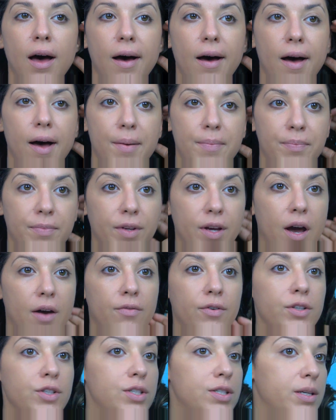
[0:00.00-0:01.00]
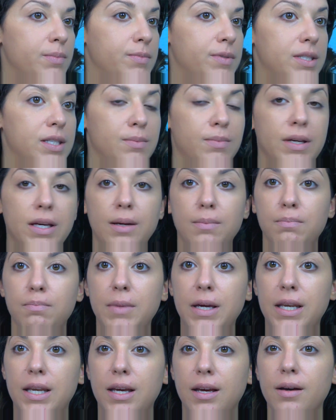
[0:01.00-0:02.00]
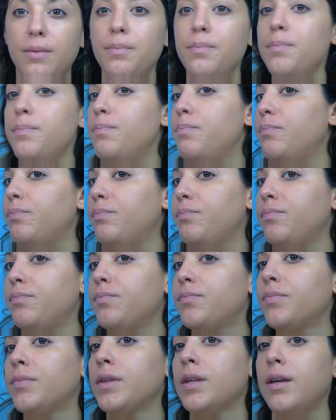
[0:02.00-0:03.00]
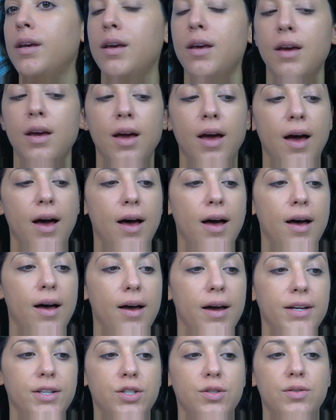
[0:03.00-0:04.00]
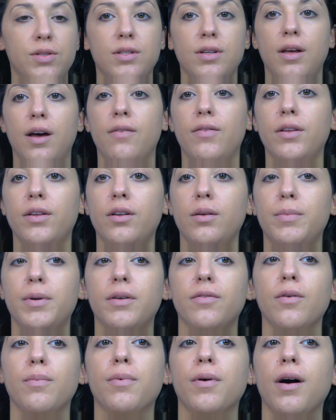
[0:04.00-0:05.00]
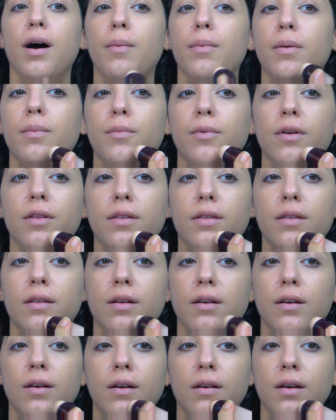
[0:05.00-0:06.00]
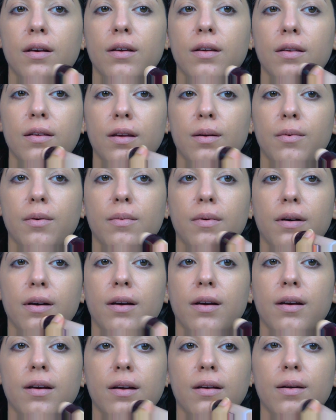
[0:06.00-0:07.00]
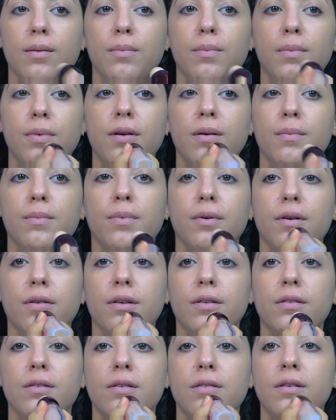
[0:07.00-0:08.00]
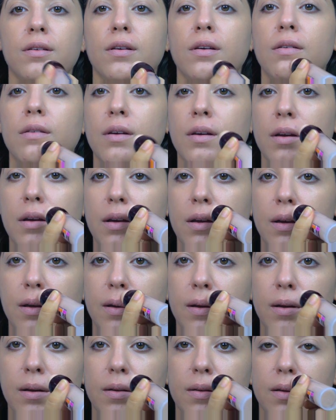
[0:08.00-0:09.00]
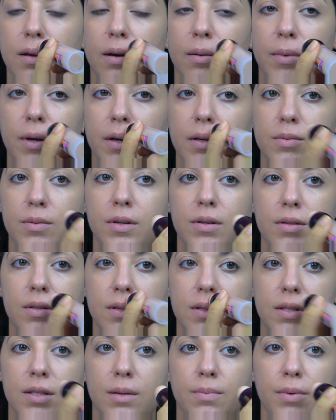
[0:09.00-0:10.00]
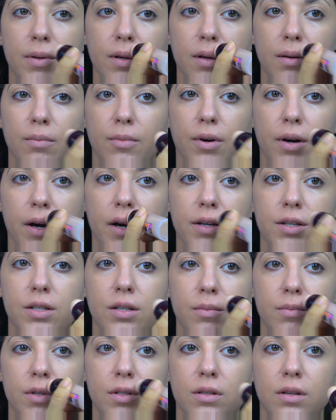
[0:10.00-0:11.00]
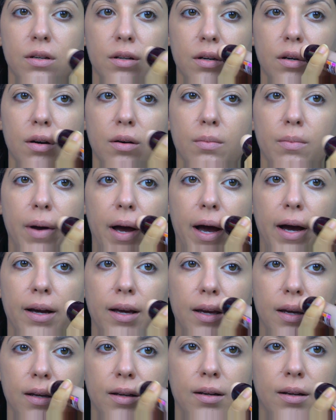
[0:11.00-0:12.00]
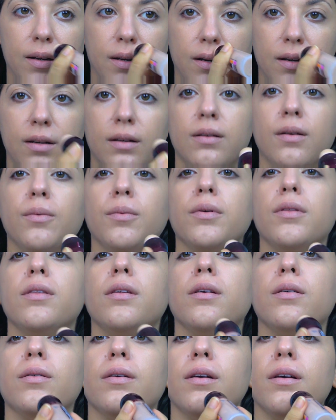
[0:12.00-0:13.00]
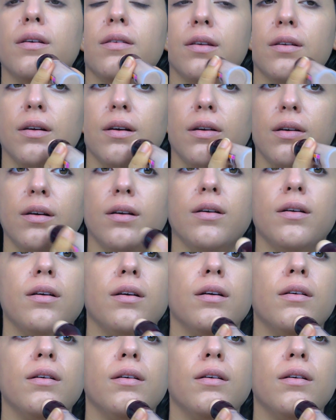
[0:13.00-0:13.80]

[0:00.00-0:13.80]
Coverage seems to be medium. I do still have a little bit of a problem with some of my pimples. So because we use a stippling brush, I'm just going to go back in with the eraser